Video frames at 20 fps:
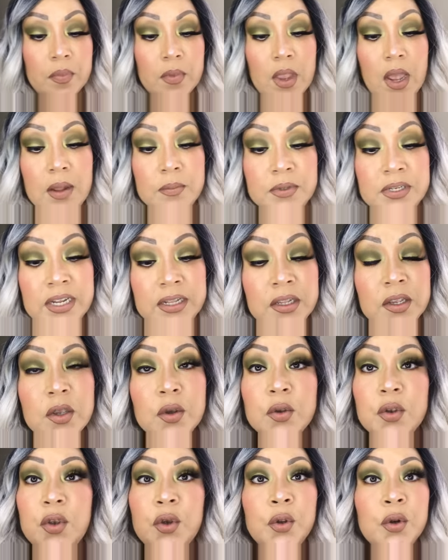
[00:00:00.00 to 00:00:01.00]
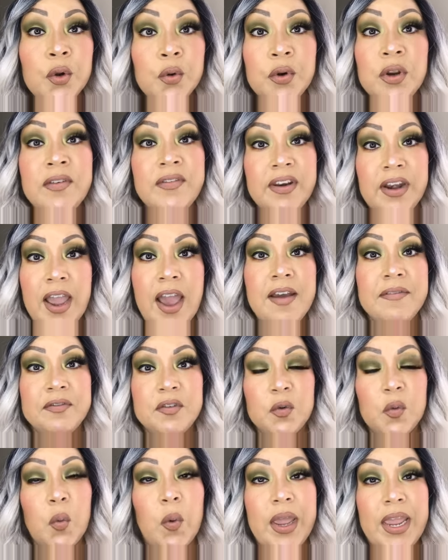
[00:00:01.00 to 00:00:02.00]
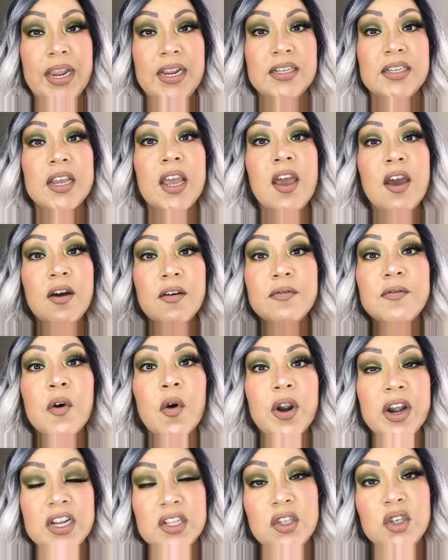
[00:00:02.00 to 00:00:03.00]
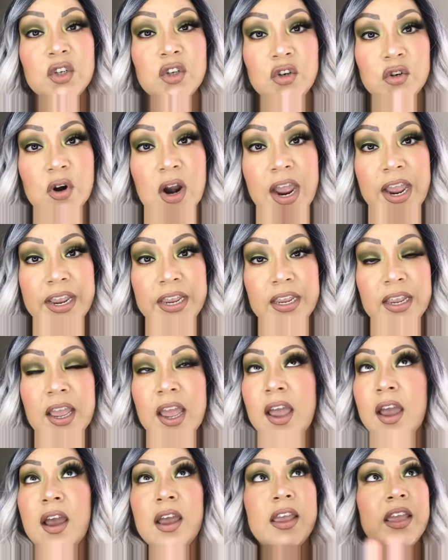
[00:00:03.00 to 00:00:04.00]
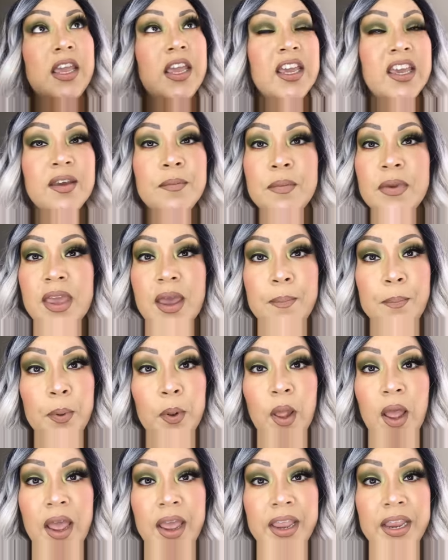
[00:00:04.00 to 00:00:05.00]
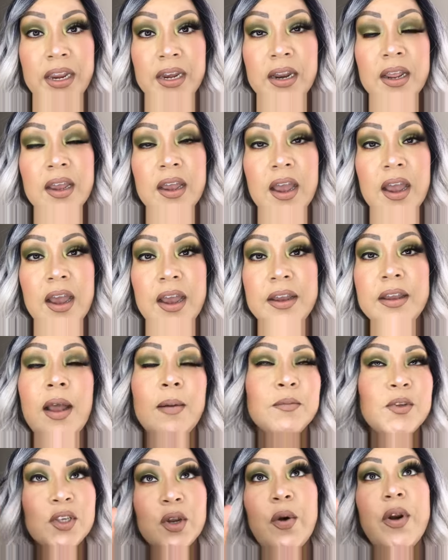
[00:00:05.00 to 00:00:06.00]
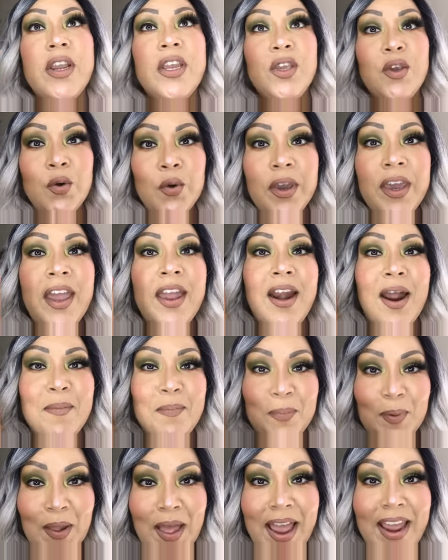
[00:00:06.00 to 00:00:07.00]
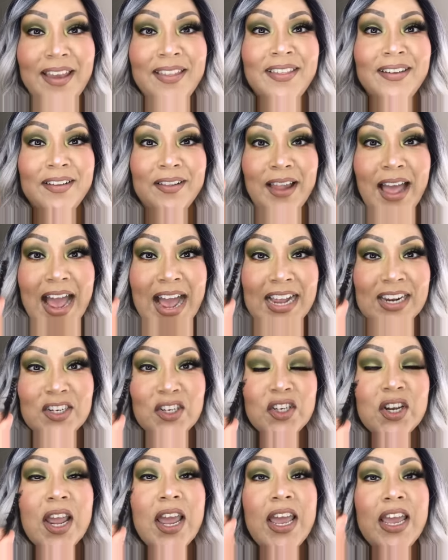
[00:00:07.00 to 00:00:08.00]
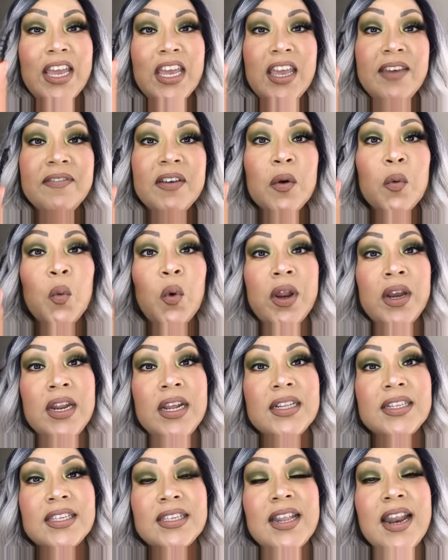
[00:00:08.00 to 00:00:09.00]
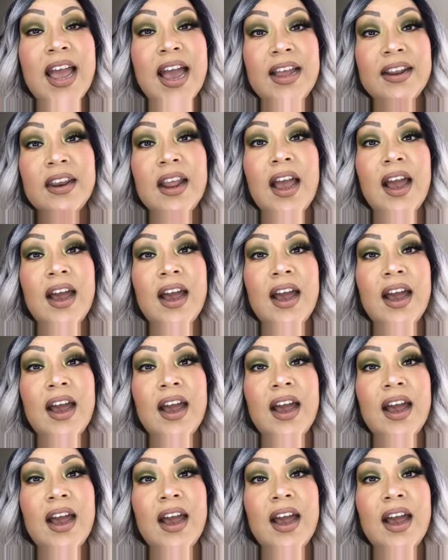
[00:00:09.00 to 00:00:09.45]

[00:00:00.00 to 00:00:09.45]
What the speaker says: I'm telling you, you don't even have to wait for it to dry. It can be applied, you can apply the lash even when it's not